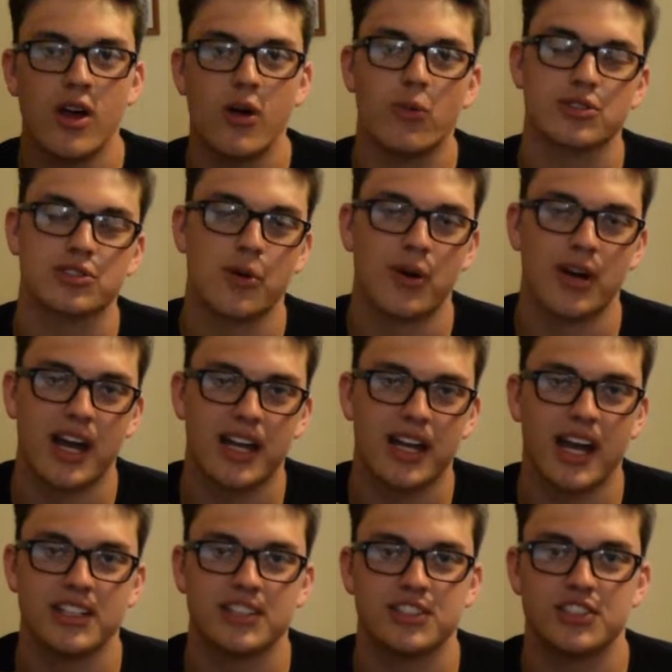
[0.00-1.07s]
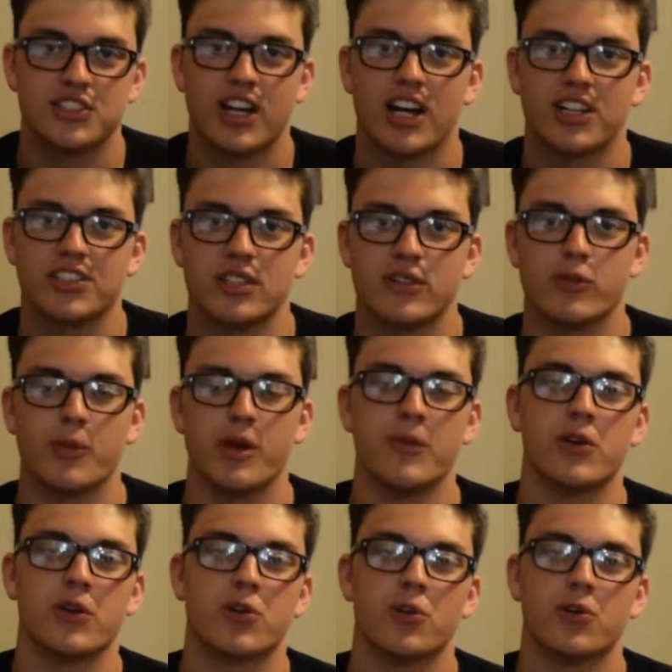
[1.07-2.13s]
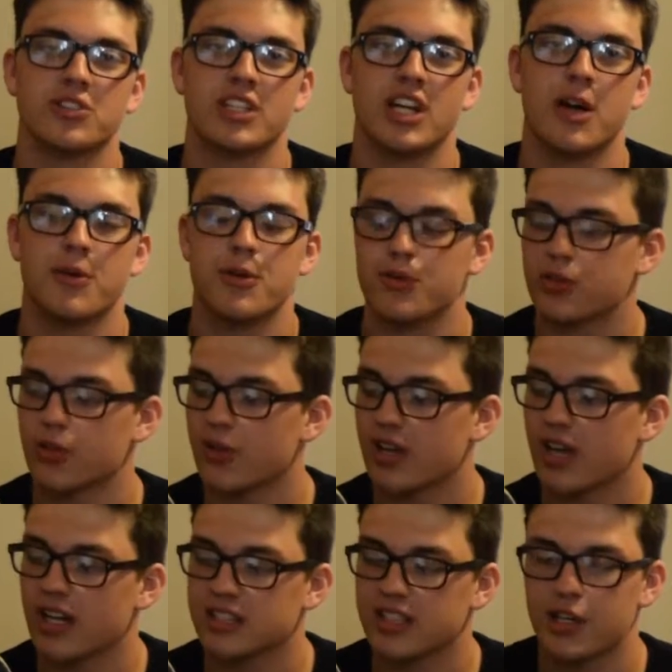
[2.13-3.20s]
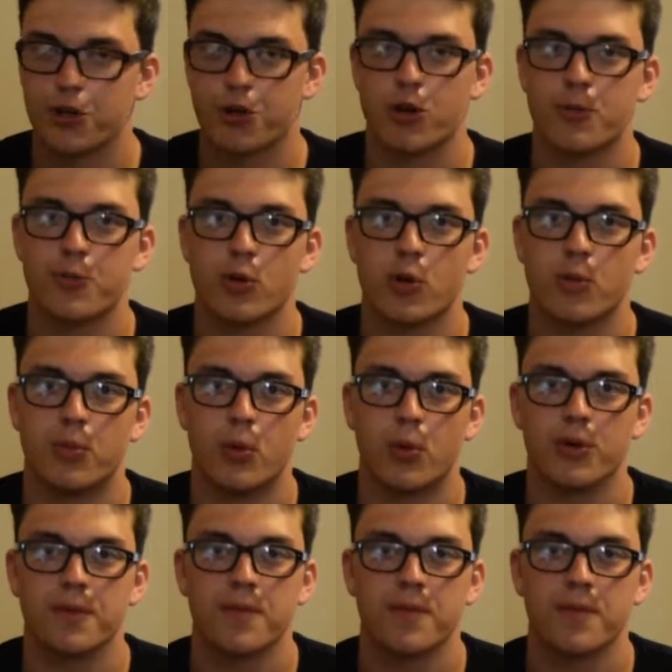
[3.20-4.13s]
What's going on, guys? It's Josh here from Amy & Crew, and today I'm going to be showing you guys how to grip your own board.